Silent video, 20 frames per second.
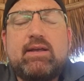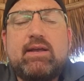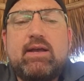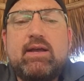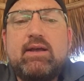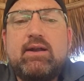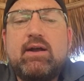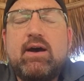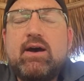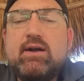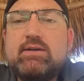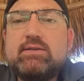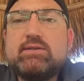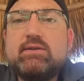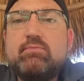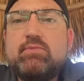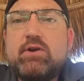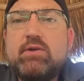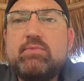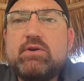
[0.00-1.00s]
and
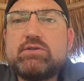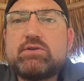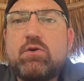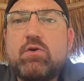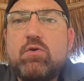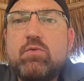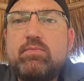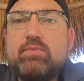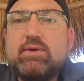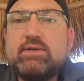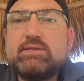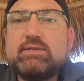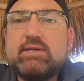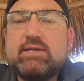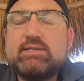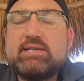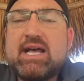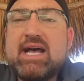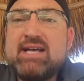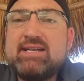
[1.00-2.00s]
honestly pretty much
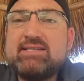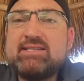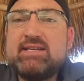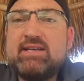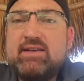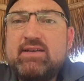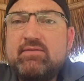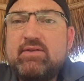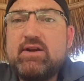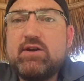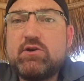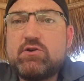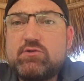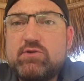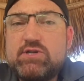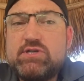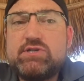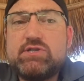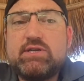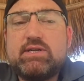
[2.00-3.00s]
hopelessness as even a
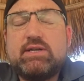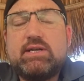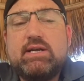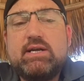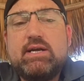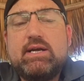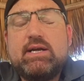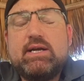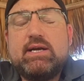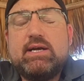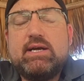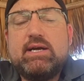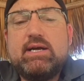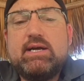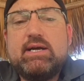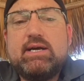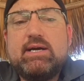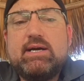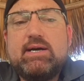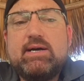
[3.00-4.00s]
Christian.
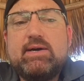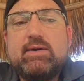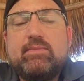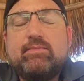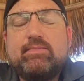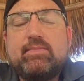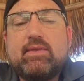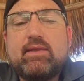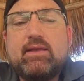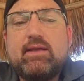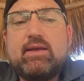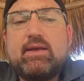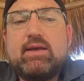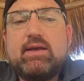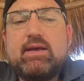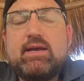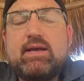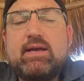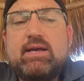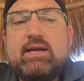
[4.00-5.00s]
Uh,
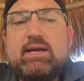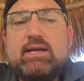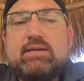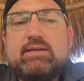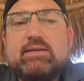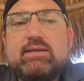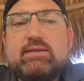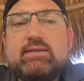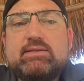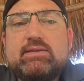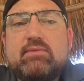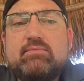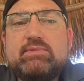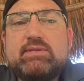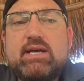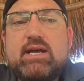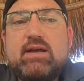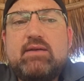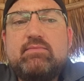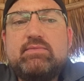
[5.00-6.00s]
and
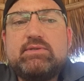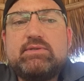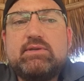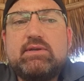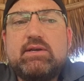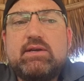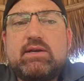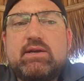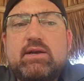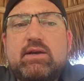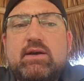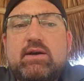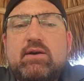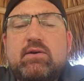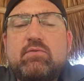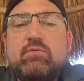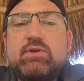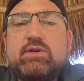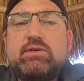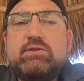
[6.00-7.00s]
sometimes
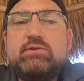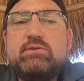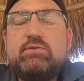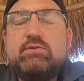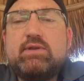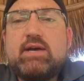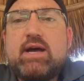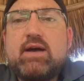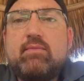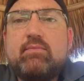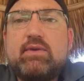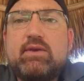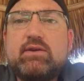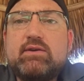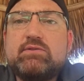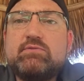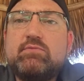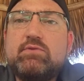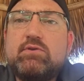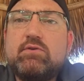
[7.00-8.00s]
uh, we do that
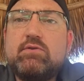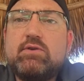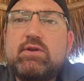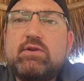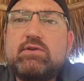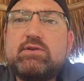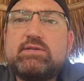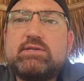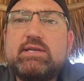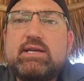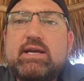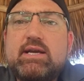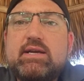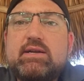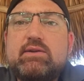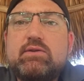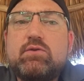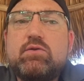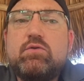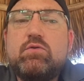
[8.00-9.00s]
because we don't
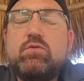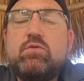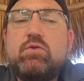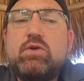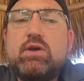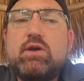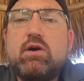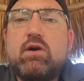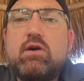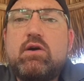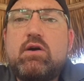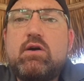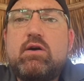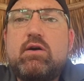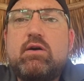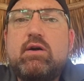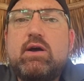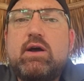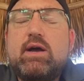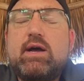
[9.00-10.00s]
understand who we
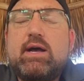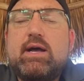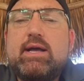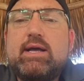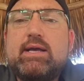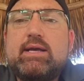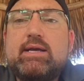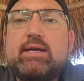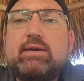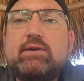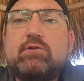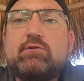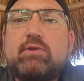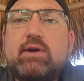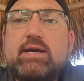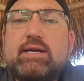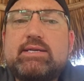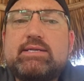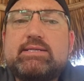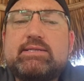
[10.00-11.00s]
are in
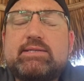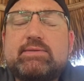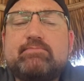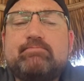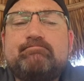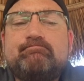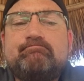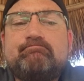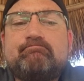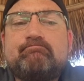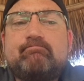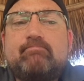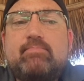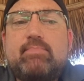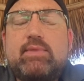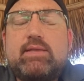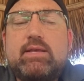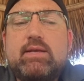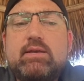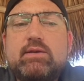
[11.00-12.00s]
Christ.
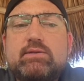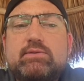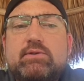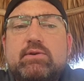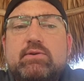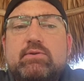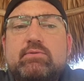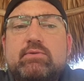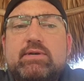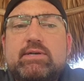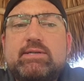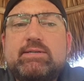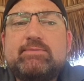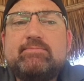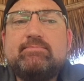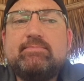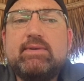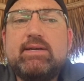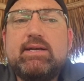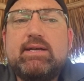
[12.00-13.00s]
So uh,